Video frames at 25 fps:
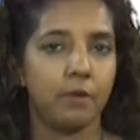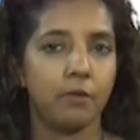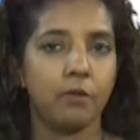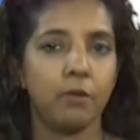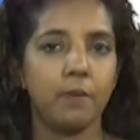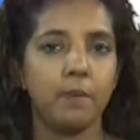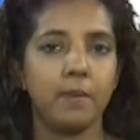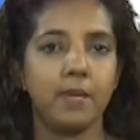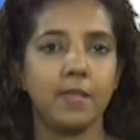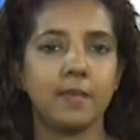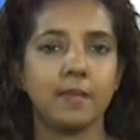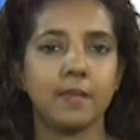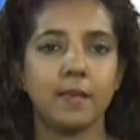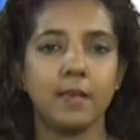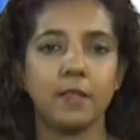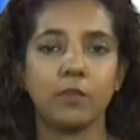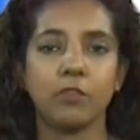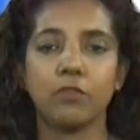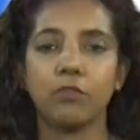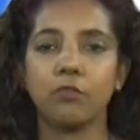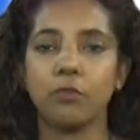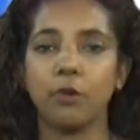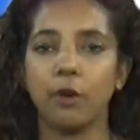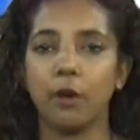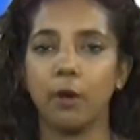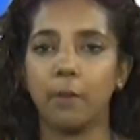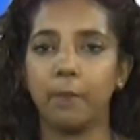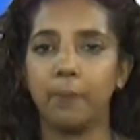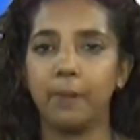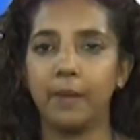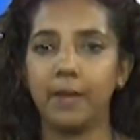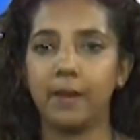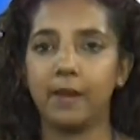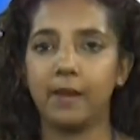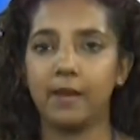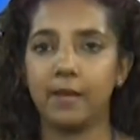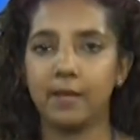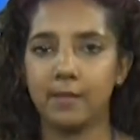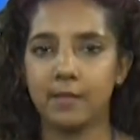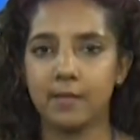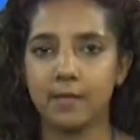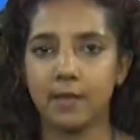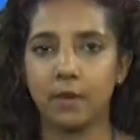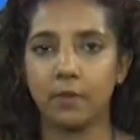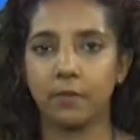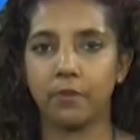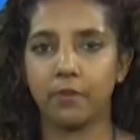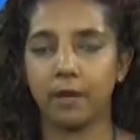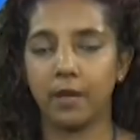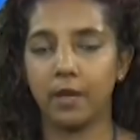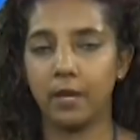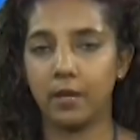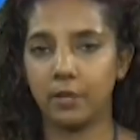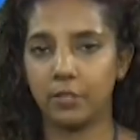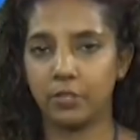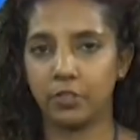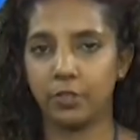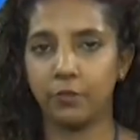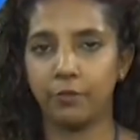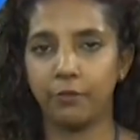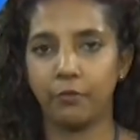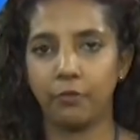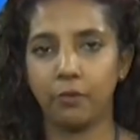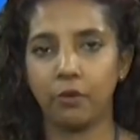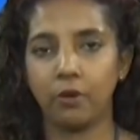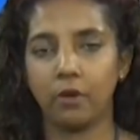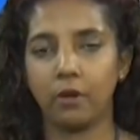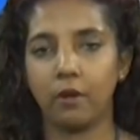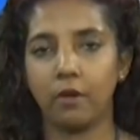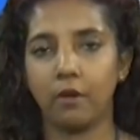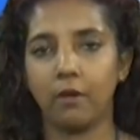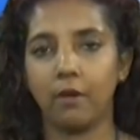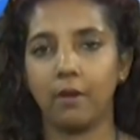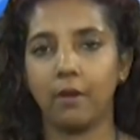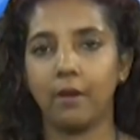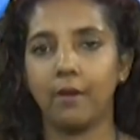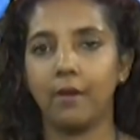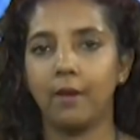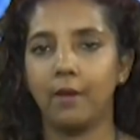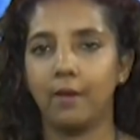remains a strong appeal in South Asian folklore.